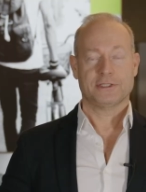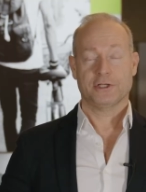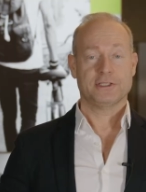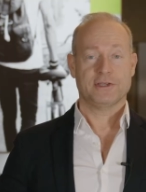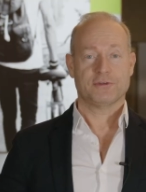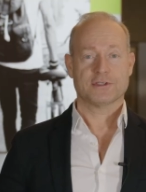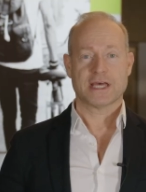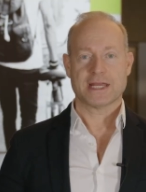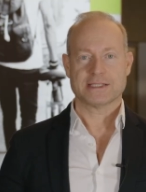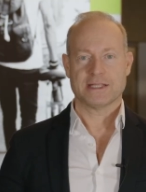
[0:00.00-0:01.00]
alternative to
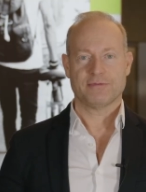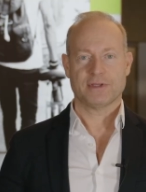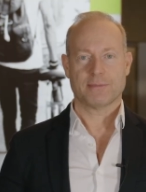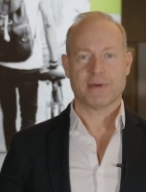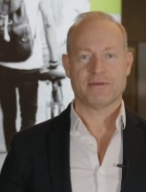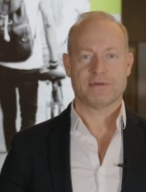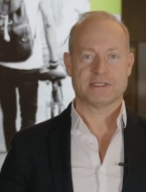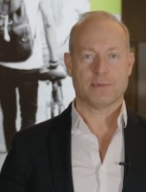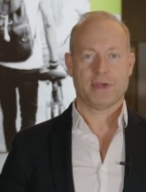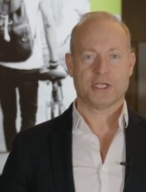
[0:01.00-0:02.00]
sinus lifting benefits
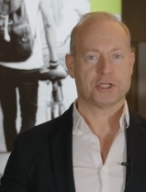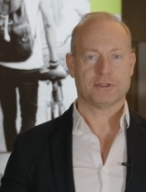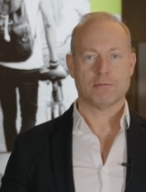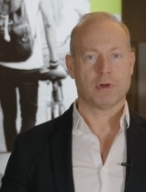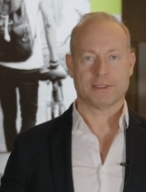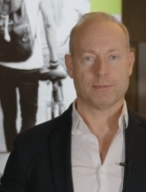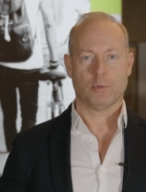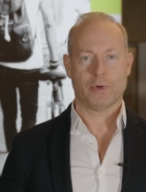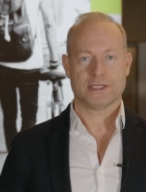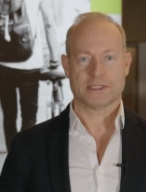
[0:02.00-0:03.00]
the patient in
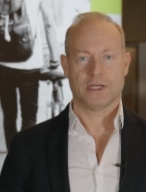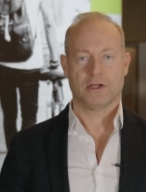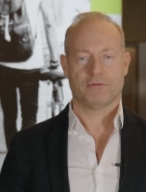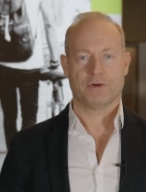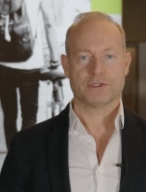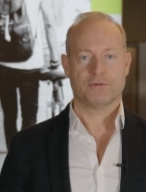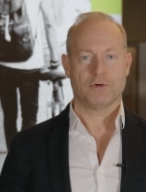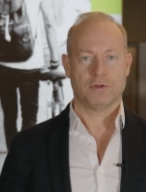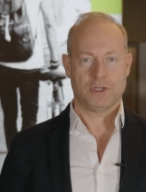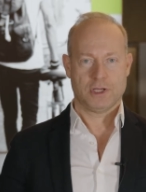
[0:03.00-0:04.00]
multiple ways. First of
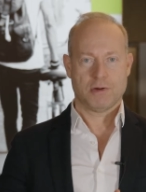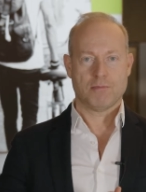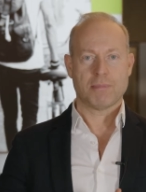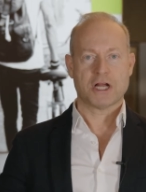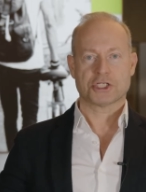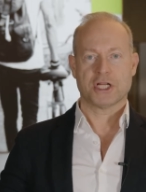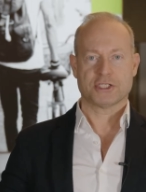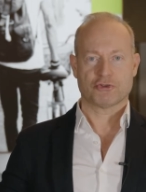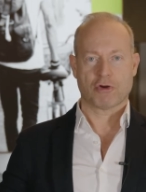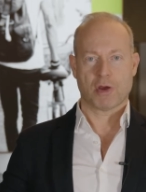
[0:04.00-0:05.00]
all, much
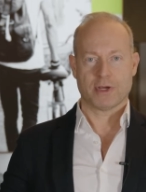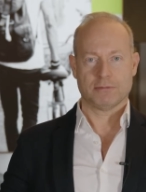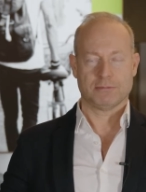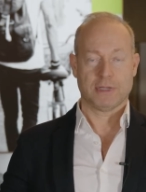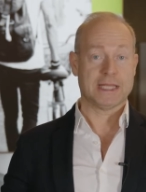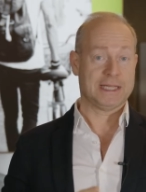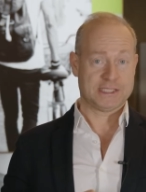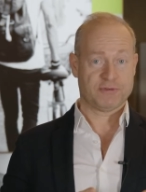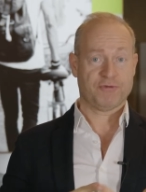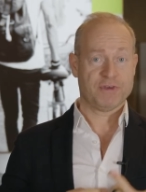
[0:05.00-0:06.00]
less trauma
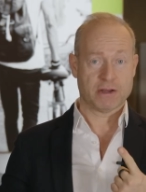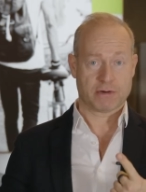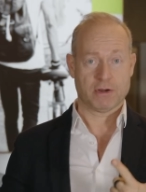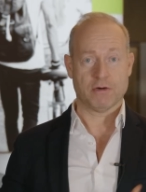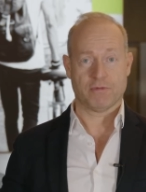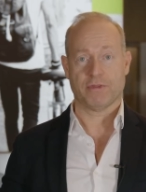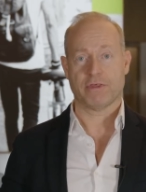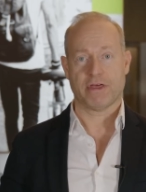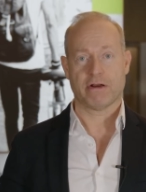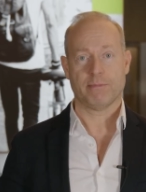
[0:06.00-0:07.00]
endless fear of
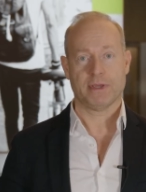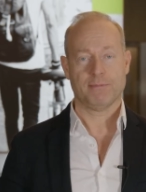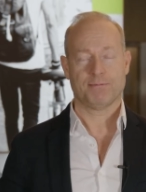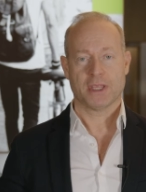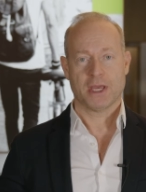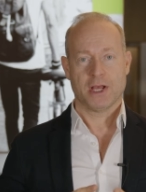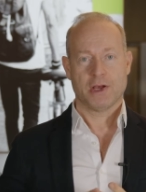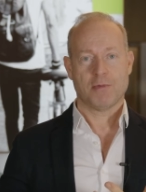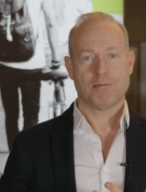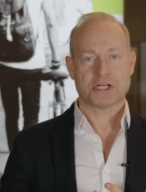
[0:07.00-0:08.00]
therapy,
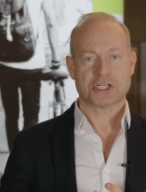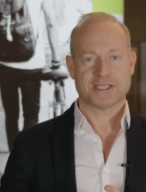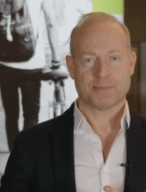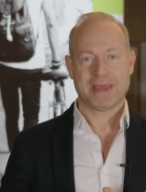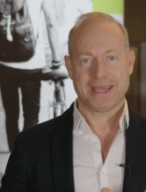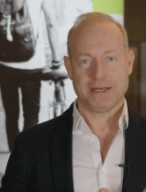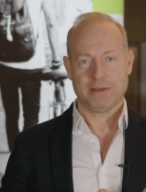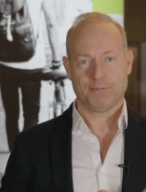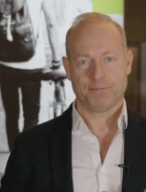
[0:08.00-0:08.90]
much less pain,